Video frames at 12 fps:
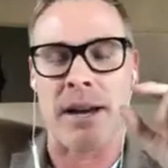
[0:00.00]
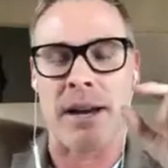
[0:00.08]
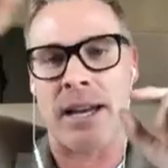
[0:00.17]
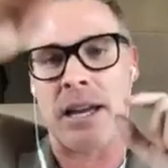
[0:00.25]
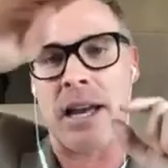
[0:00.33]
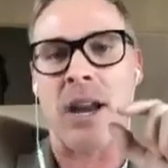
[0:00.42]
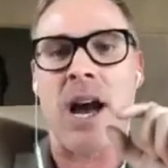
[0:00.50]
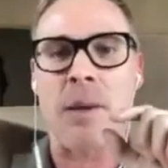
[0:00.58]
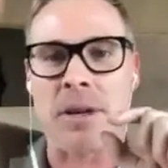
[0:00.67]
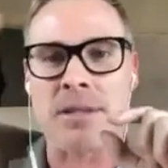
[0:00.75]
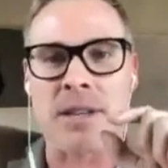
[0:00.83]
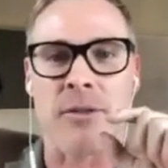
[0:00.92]
and align
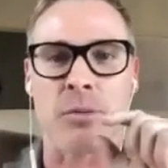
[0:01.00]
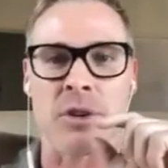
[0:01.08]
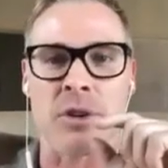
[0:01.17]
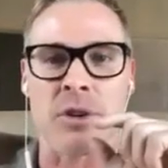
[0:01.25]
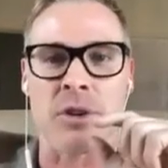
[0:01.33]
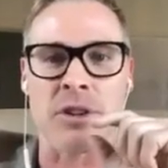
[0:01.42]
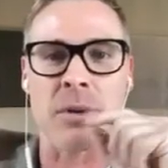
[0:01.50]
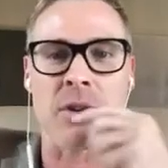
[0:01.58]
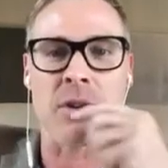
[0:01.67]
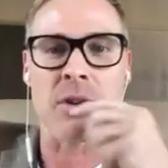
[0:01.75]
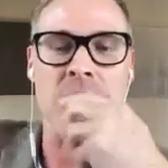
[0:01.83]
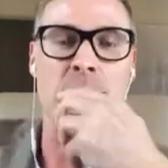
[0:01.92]
myself with,
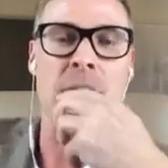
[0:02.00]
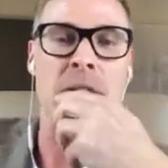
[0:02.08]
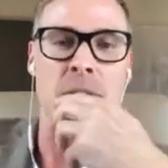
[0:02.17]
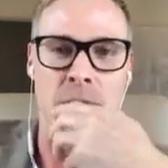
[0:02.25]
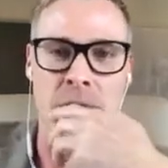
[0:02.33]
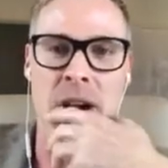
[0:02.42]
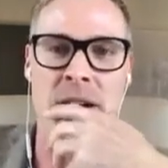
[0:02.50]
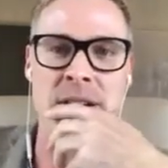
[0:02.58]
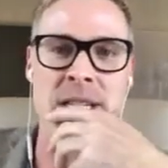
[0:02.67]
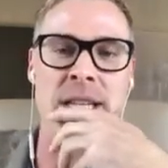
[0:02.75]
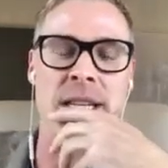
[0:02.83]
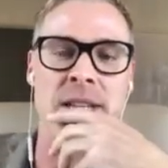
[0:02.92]
because to be the
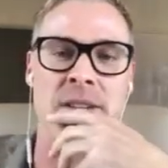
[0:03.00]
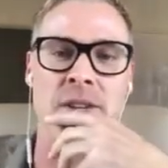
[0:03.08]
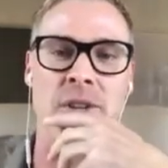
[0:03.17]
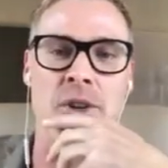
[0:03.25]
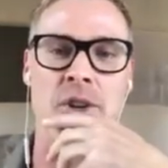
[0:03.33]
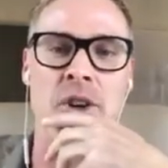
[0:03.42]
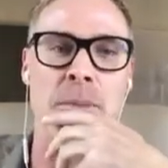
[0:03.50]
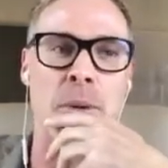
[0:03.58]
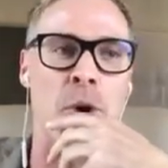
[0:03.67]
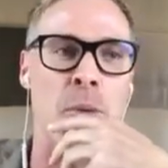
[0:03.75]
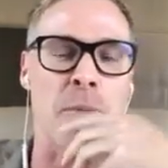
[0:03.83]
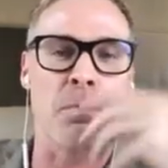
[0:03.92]
authority, it's, you got to
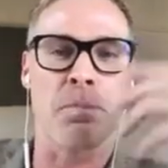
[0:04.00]
work with